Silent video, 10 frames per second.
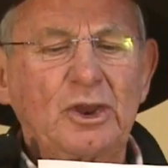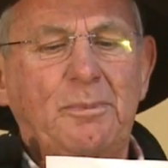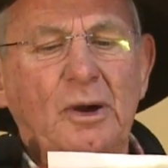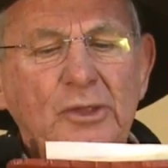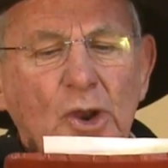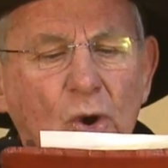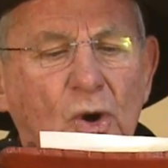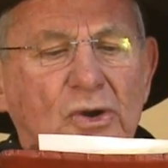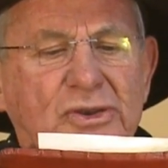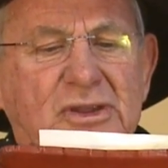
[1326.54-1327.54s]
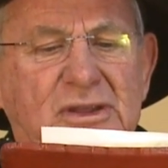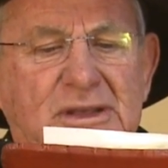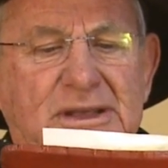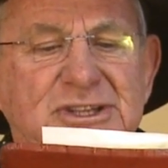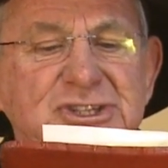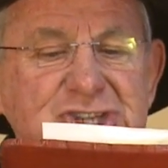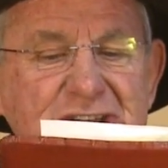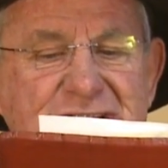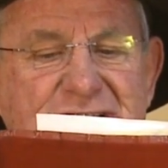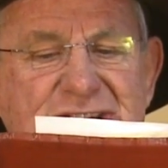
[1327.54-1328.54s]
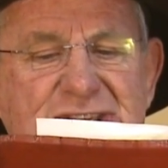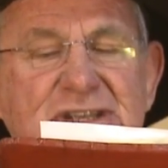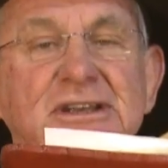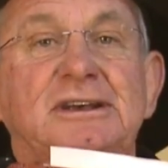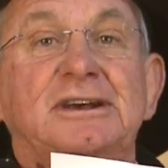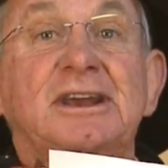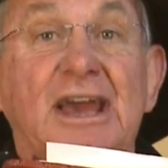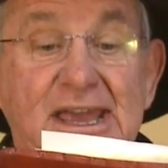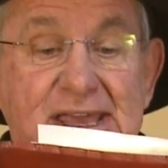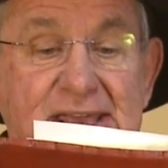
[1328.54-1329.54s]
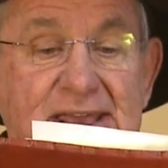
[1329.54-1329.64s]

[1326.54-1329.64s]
upon the Lord, Jesus, okay?